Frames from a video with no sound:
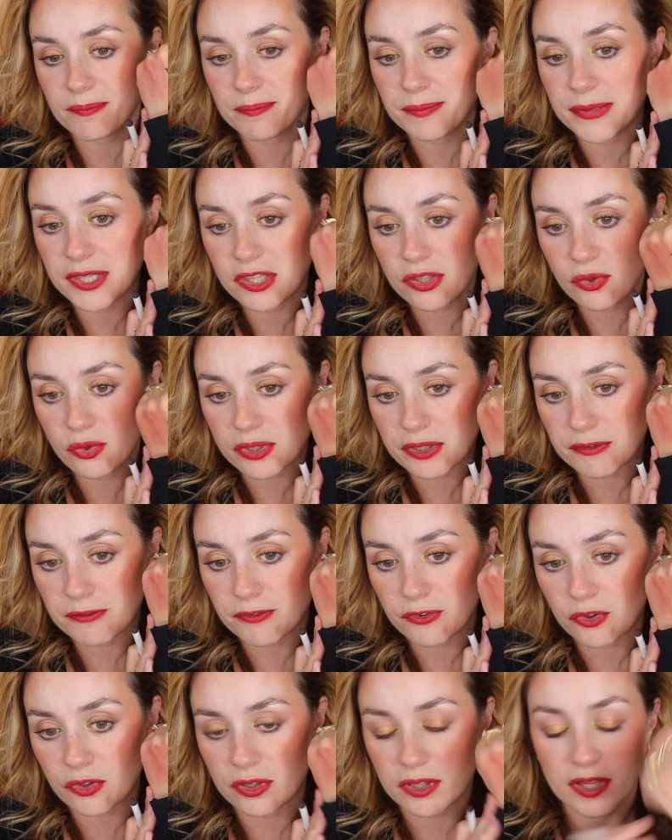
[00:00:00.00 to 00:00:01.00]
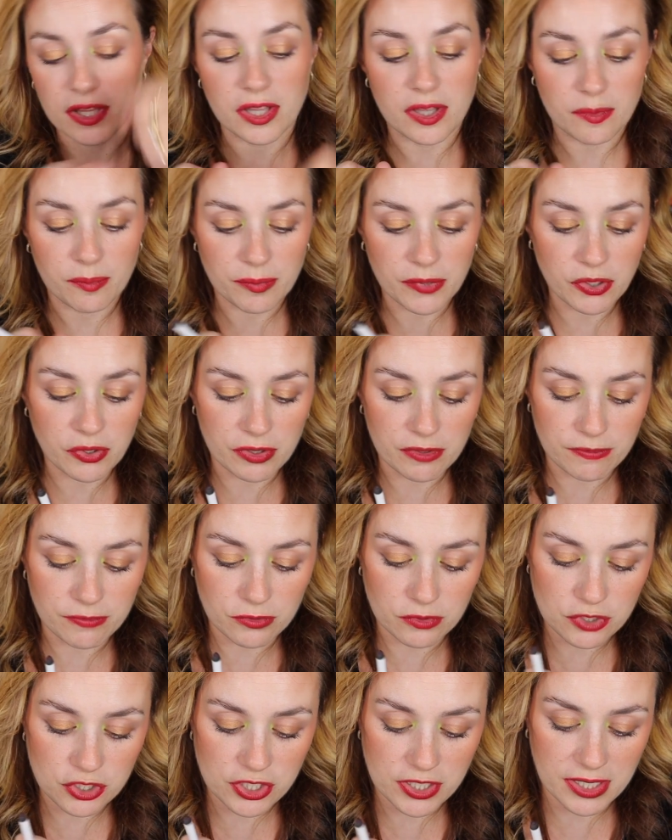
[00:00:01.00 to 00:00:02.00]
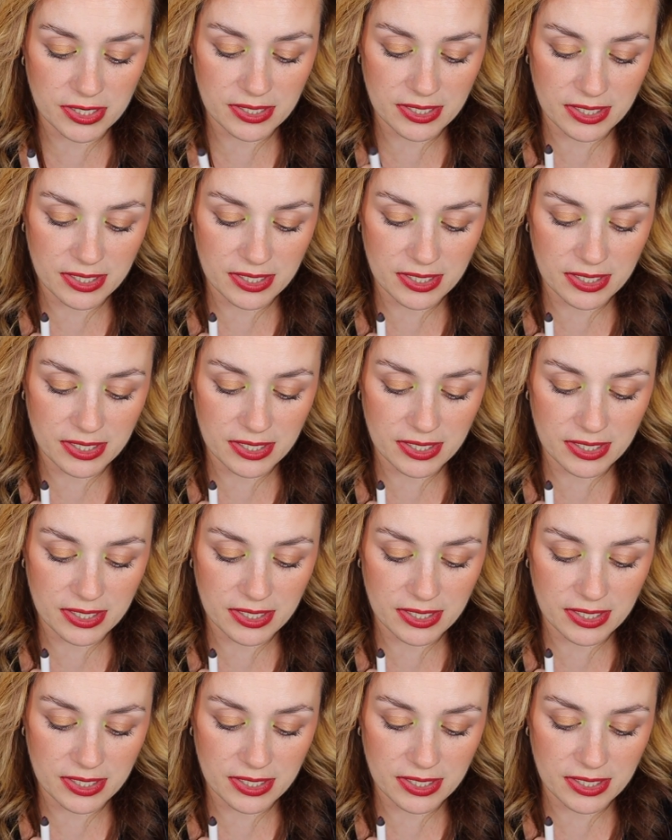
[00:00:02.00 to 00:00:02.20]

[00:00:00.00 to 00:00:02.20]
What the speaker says: Beautiful, beautiful shade.